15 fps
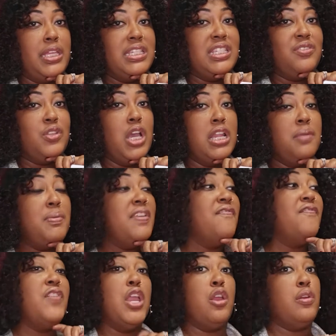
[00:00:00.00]
It's going to be
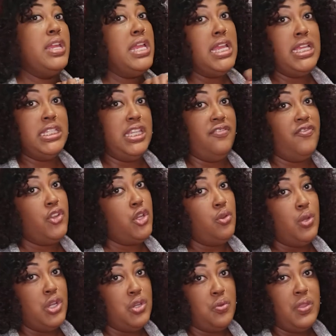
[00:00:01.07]
very easy for you
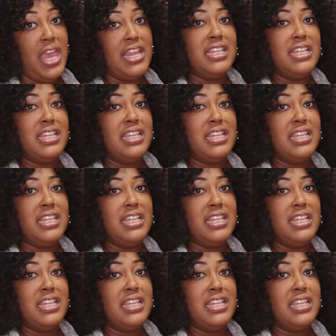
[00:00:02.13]
to do that.